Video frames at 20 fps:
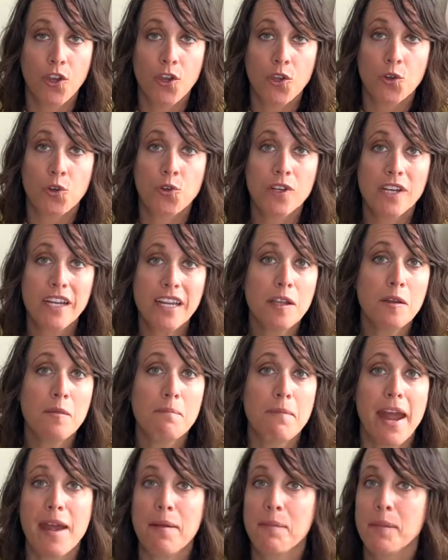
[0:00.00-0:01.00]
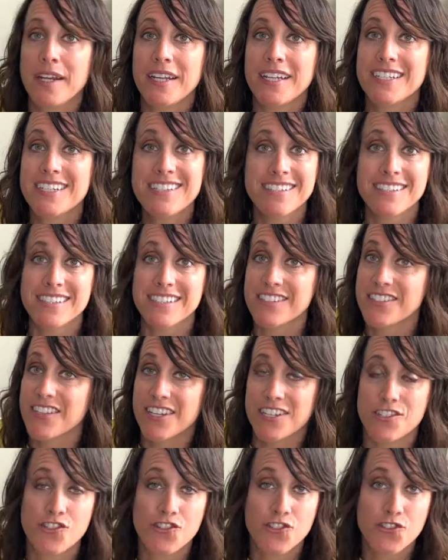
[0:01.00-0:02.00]
Curriculum mapping isn't
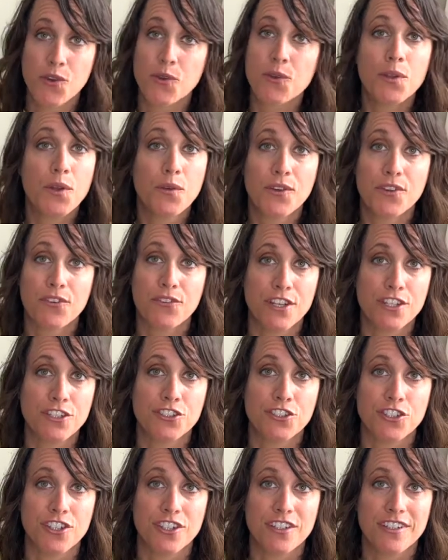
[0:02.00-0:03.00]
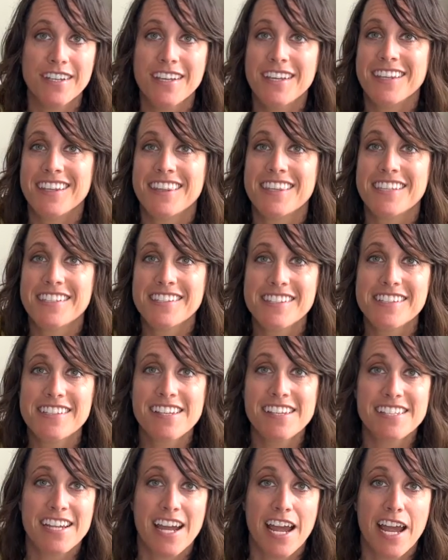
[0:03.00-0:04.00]
a solo adventure. This is a
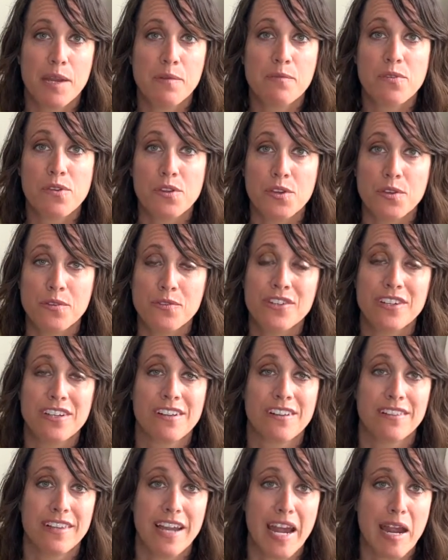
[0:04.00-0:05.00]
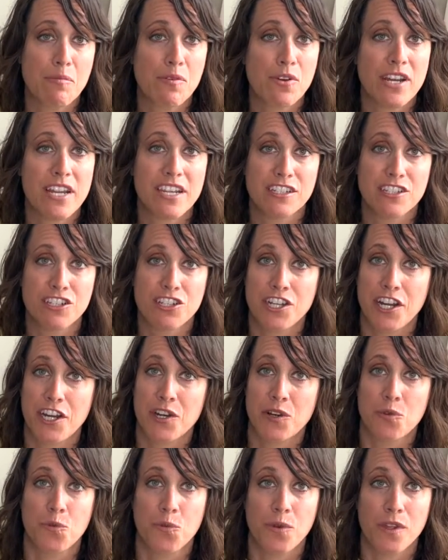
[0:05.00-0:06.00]
time for you to collaborate and
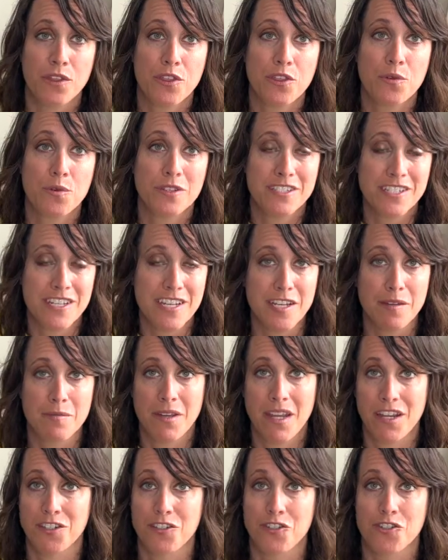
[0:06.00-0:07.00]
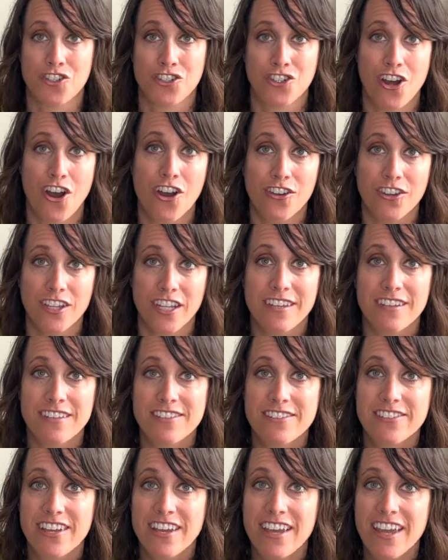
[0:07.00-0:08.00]
share with your team and your colleagues.